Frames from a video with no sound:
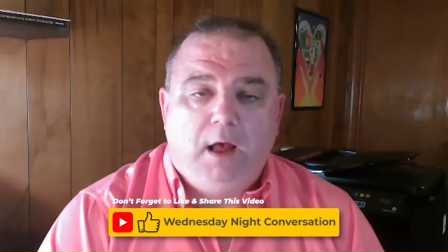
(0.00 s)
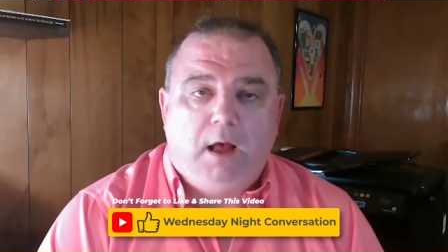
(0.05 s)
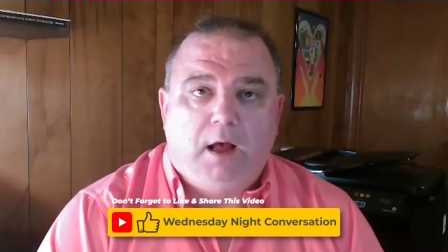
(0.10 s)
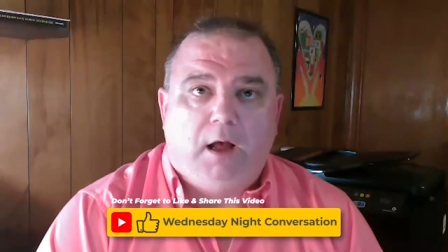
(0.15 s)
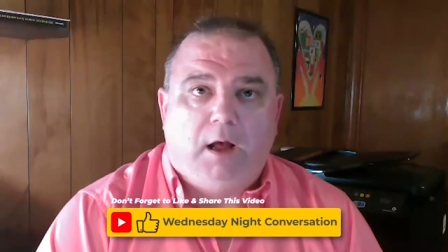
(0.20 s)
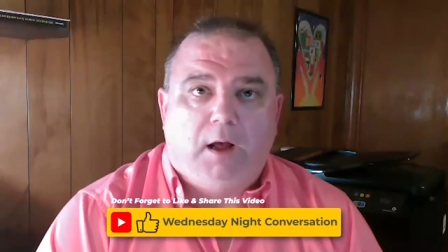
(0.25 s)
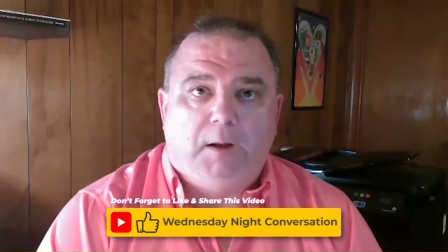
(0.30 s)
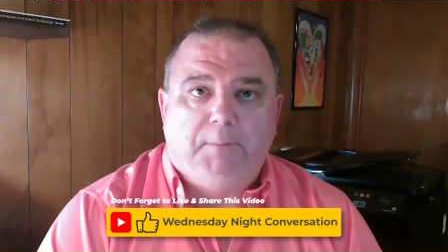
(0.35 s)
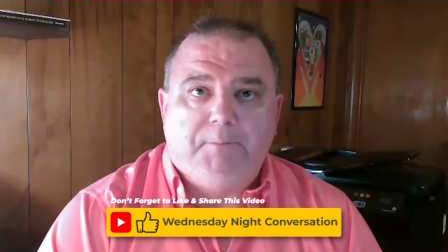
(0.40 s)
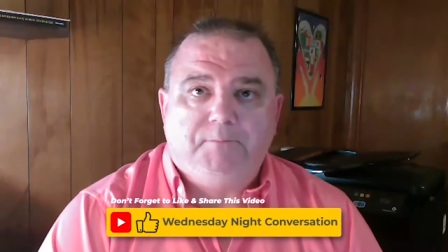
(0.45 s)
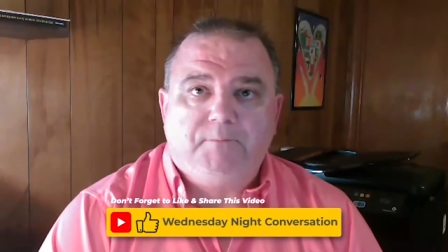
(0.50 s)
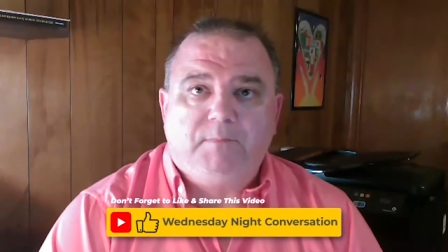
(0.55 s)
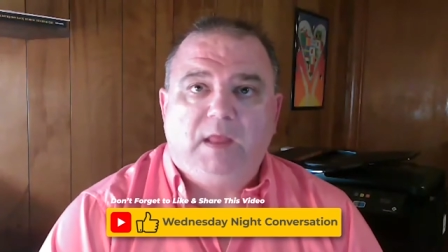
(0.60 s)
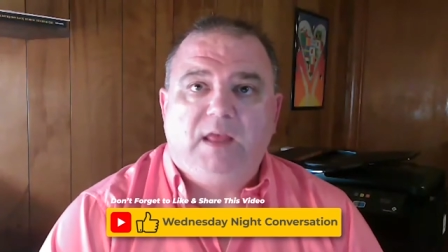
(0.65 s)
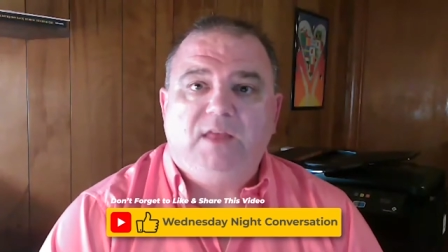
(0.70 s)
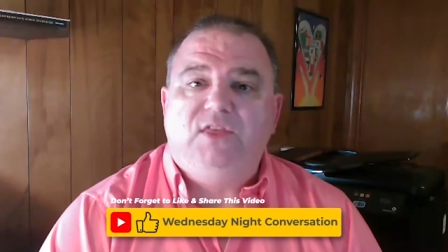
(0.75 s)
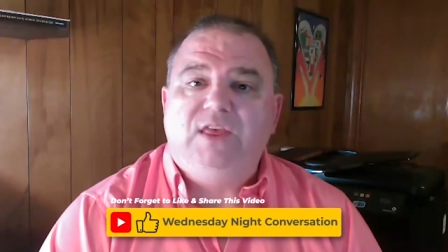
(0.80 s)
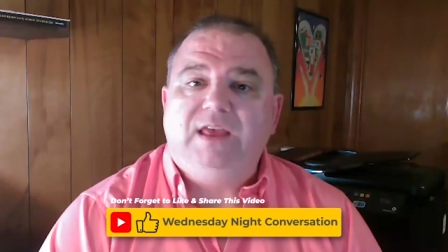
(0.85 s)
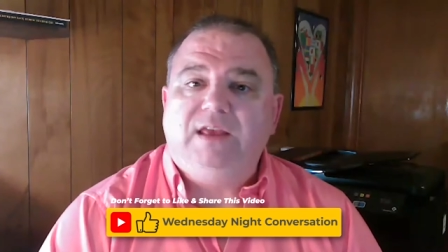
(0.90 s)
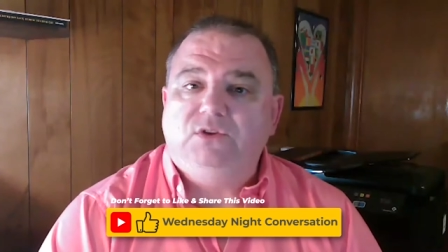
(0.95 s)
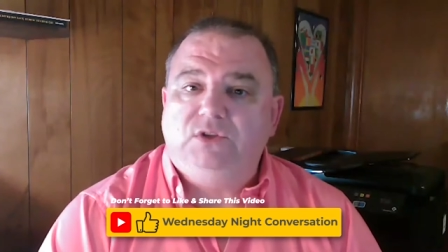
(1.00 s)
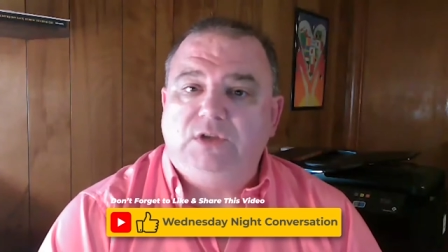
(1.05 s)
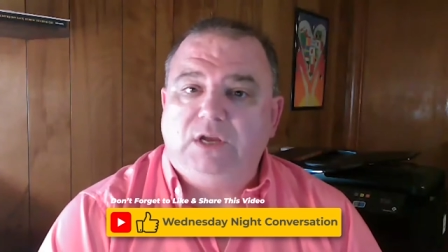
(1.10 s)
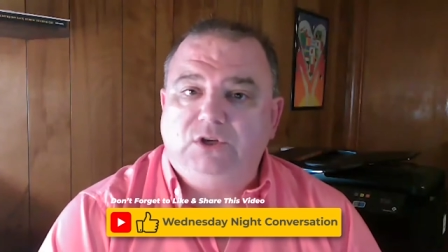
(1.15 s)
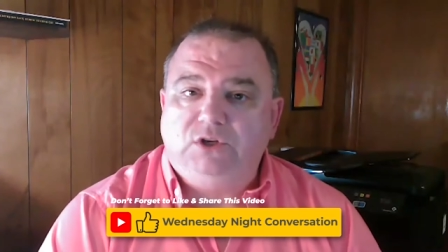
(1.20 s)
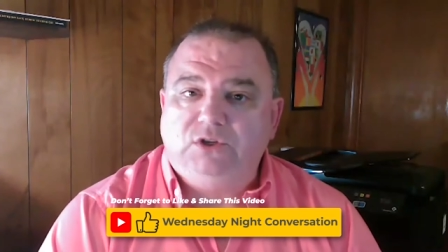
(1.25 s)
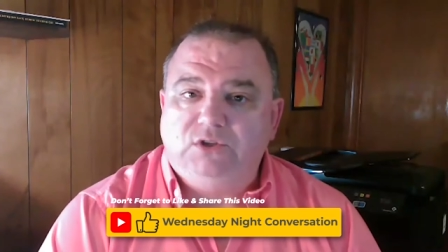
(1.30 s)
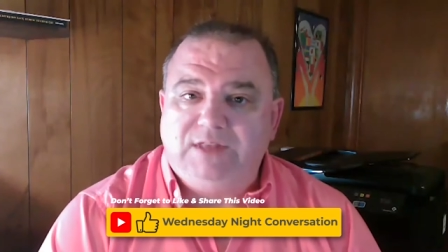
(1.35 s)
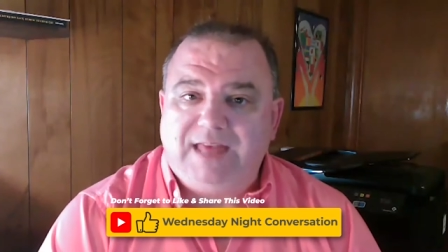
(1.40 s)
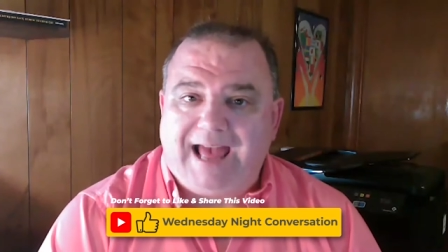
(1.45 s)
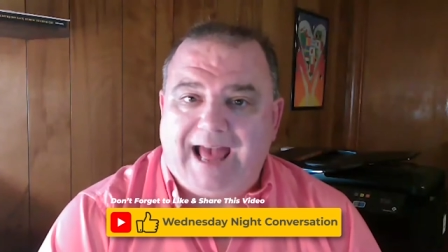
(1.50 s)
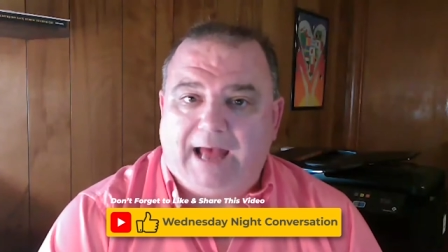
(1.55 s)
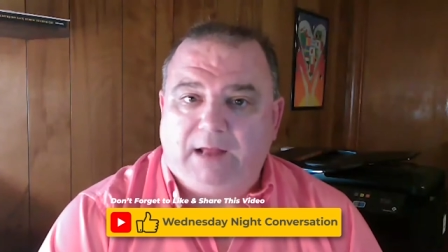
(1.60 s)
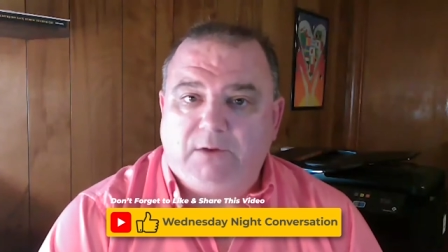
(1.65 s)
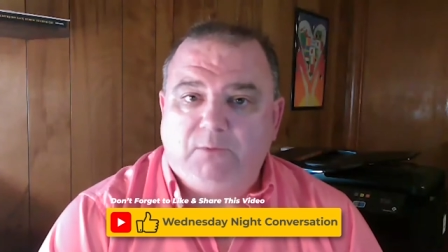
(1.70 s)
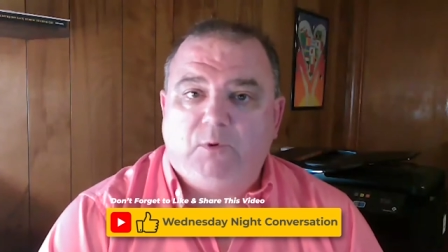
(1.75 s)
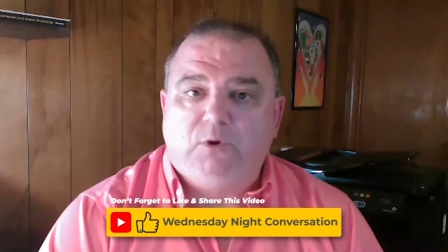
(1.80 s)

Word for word: um, things such as that.